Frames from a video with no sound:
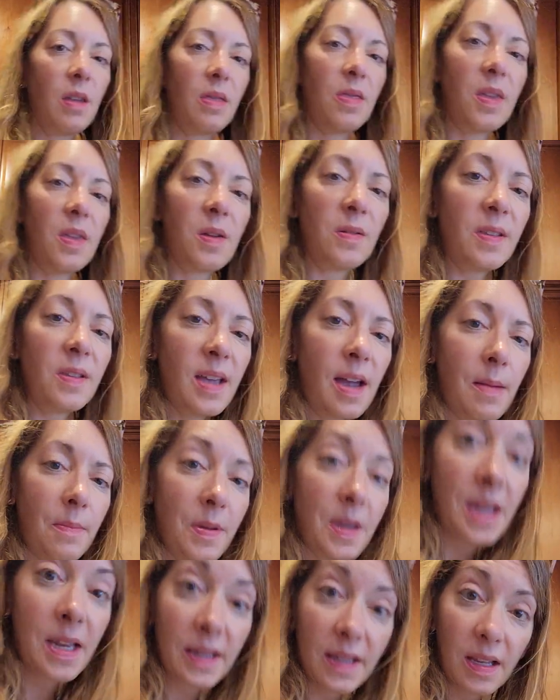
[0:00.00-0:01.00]
there's that
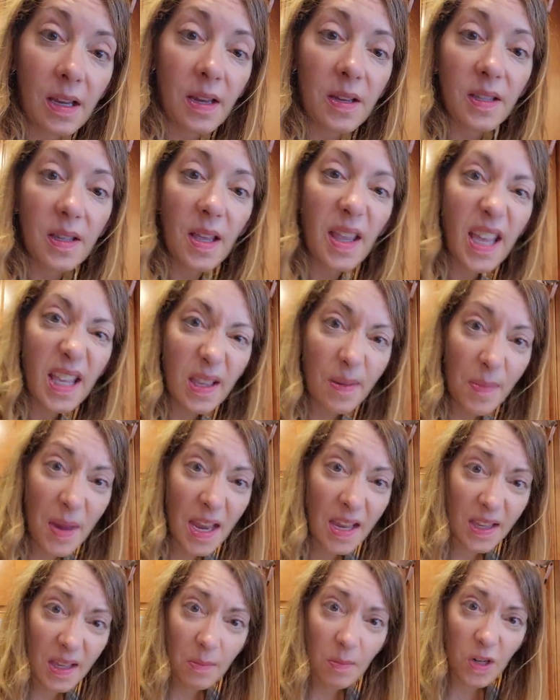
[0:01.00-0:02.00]
piece. So let's make
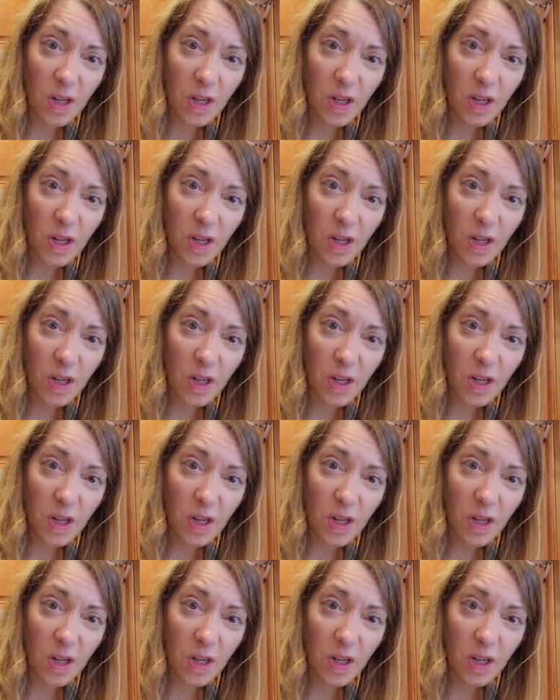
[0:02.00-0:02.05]
some